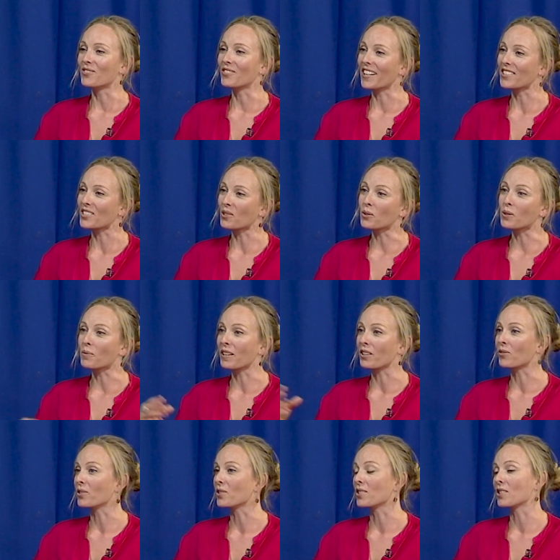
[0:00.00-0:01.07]
ranging all the way
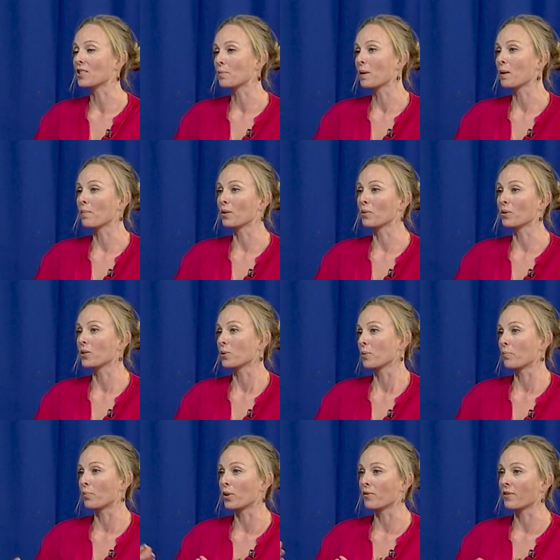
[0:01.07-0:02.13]
through to just people that want
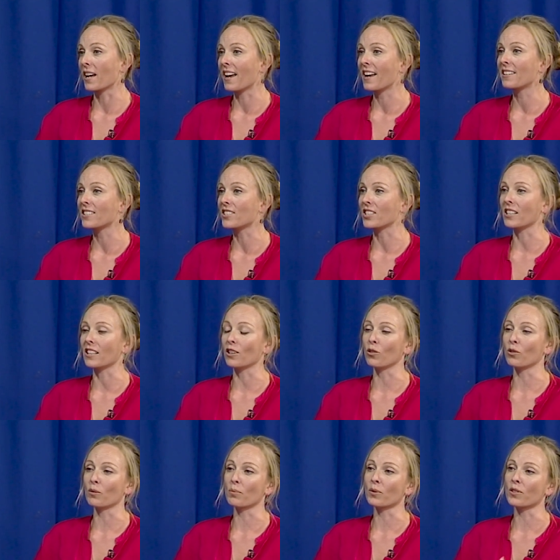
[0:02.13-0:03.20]
to improve their energy
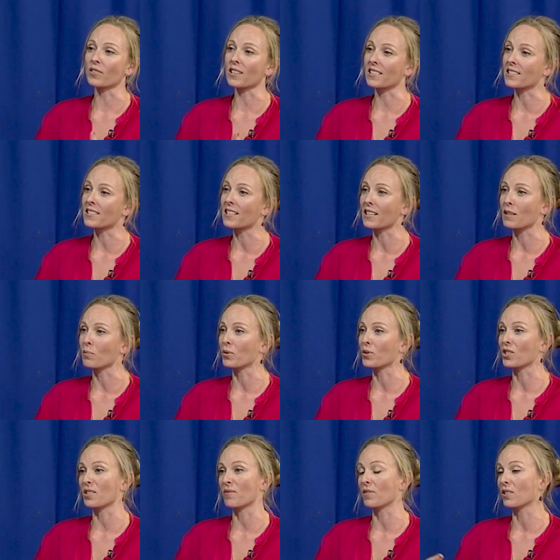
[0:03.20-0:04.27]
or improve their sleep or
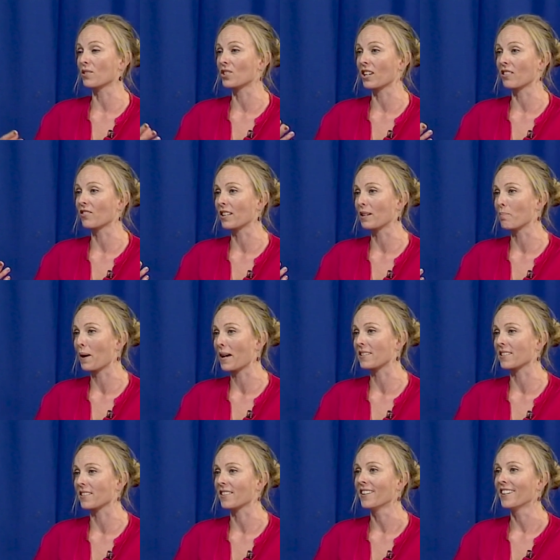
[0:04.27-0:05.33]
just feel generally
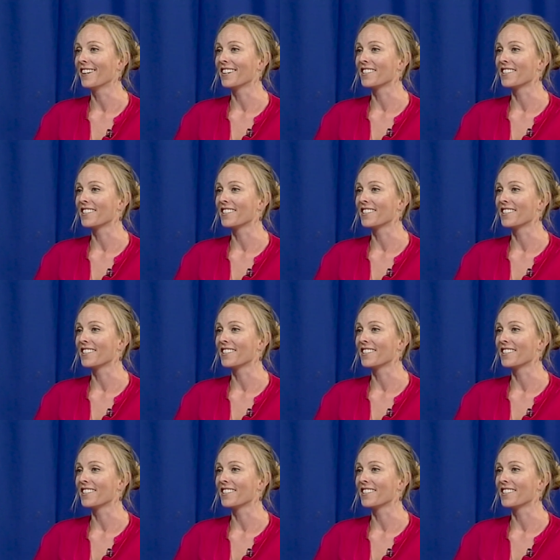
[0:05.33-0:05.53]
better.